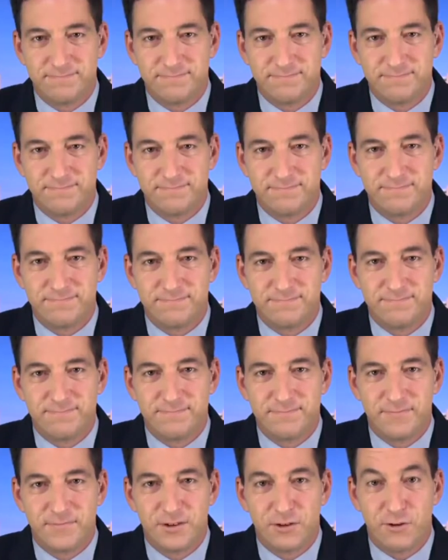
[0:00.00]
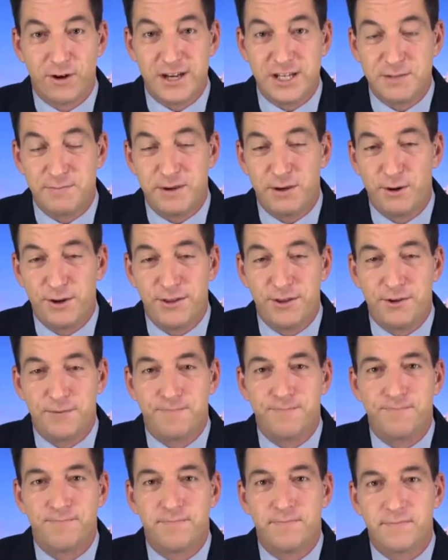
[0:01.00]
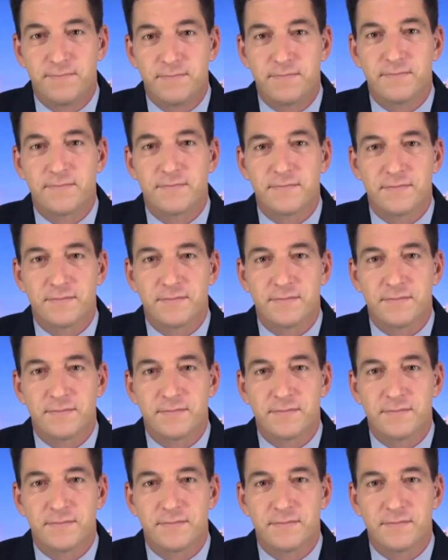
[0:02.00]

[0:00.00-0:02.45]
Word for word: thank you so much for joining Great me. Great to be with you. Where